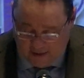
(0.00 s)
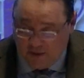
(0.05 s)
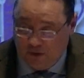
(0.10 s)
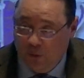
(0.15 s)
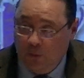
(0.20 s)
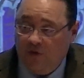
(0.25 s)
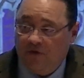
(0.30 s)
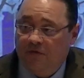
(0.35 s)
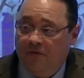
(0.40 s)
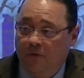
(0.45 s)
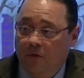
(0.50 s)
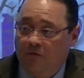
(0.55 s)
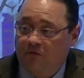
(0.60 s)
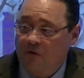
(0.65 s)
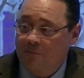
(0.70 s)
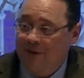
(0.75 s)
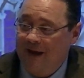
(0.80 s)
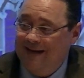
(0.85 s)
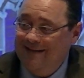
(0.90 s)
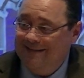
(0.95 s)
at Louisville
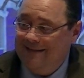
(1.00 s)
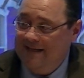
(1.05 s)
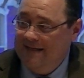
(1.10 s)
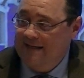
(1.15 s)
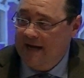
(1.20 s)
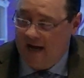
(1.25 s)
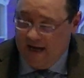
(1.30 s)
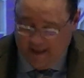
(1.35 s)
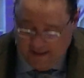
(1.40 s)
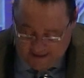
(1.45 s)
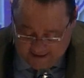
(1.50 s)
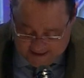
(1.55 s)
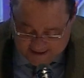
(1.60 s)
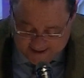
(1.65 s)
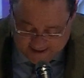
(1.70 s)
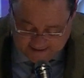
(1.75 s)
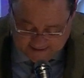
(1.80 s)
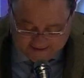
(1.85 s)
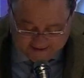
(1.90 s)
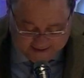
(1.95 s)
from 1990 to
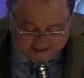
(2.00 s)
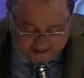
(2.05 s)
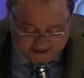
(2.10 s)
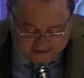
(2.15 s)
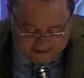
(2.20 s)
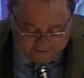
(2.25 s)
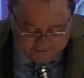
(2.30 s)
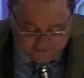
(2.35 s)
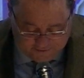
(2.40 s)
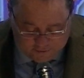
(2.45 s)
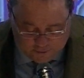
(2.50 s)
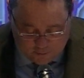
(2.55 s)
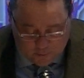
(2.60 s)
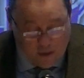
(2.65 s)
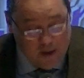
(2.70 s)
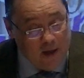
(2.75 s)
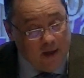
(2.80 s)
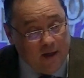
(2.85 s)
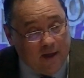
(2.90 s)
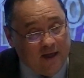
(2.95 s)
1992.
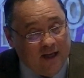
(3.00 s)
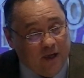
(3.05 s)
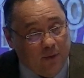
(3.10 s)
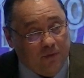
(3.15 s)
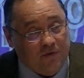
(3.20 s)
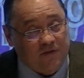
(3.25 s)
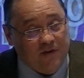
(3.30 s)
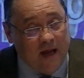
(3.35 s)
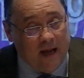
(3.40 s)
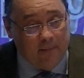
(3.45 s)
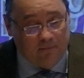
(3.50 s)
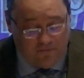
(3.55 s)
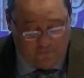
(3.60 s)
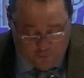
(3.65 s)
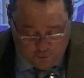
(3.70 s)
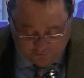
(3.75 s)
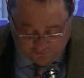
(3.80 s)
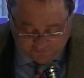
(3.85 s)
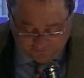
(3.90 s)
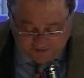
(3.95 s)
He was named
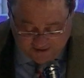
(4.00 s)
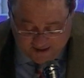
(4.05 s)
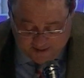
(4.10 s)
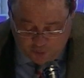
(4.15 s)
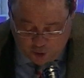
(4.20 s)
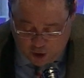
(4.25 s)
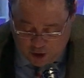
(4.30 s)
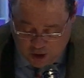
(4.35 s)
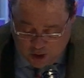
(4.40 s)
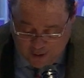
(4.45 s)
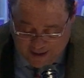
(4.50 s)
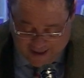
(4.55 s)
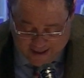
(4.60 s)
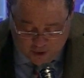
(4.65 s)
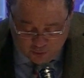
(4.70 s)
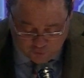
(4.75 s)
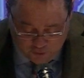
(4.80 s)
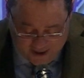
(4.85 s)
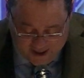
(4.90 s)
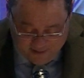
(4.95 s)
first team
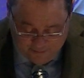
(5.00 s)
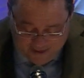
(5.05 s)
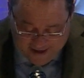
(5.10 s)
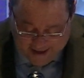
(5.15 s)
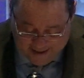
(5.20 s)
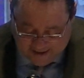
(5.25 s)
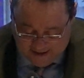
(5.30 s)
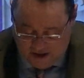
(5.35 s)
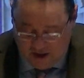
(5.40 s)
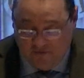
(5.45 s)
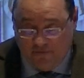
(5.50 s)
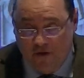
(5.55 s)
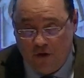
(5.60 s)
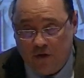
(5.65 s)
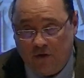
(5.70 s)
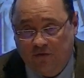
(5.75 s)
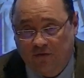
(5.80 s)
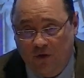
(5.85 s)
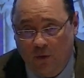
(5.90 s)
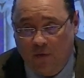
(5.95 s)
All-Ohio running back in
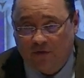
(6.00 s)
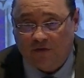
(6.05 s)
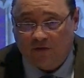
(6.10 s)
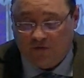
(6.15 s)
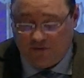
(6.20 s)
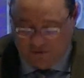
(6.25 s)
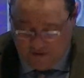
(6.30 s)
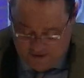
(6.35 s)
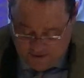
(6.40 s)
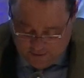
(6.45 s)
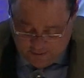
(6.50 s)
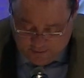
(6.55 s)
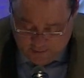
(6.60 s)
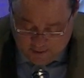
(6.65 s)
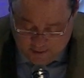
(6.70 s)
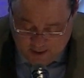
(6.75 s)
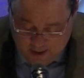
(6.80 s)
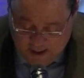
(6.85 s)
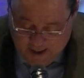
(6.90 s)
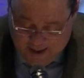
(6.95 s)
Division II as a
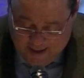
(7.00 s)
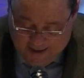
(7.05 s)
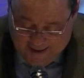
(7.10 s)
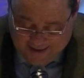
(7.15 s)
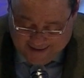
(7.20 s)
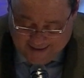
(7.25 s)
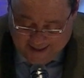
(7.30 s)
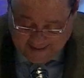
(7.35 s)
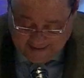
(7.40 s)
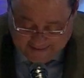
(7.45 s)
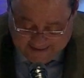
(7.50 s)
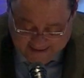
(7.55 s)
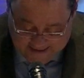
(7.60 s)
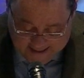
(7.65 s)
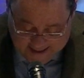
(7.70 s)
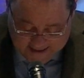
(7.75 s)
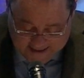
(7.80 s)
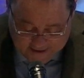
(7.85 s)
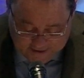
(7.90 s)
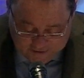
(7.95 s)
senior. In
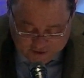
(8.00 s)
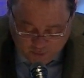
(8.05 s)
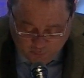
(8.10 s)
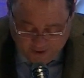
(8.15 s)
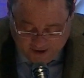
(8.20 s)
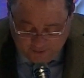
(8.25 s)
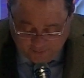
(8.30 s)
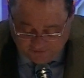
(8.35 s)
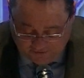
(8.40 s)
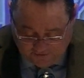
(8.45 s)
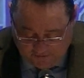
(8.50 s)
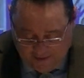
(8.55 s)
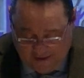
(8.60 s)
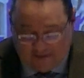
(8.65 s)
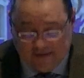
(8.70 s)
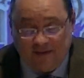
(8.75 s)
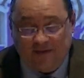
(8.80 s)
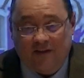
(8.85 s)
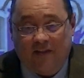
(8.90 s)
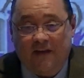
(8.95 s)
1992, when he was
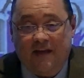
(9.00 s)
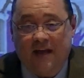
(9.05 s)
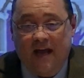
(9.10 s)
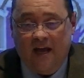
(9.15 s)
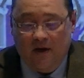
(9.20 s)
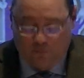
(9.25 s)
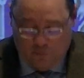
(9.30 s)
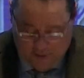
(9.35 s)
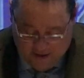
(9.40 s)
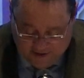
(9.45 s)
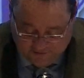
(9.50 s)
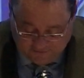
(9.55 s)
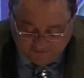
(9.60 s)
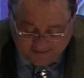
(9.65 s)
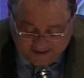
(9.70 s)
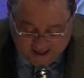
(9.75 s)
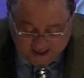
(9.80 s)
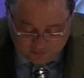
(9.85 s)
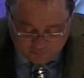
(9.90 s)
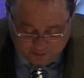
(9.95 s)
selected to as the
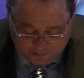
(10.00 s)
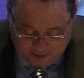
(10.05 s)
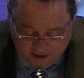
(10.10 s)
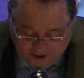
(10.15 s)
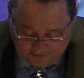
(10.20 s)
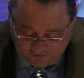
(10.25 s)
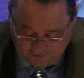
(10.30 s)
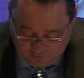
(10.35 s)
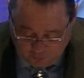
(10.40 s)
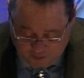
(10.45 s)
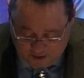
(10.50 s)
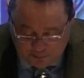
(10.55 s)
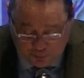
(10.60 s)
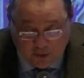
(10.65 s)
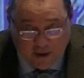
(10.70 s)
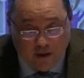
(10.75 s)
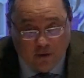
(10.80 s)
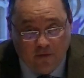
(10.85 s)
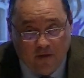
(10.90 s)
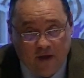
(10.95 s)
Canton Repository
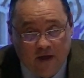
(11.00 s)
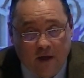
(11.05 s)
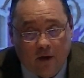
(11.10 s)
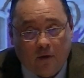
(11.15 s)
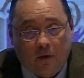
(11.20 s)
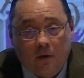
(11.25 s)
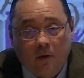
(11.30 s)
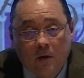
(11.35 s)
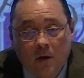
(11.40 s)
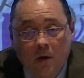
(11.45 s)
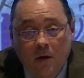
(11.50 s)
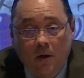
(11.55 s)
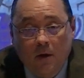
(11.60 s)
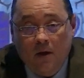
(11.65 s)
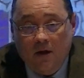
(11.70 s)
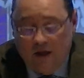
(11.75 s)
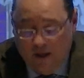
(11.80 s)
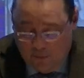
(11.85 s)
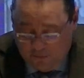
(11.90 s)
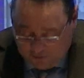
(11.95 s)
Player of the Year.
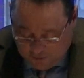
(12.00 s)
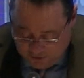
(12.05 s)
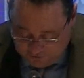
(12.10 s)
He was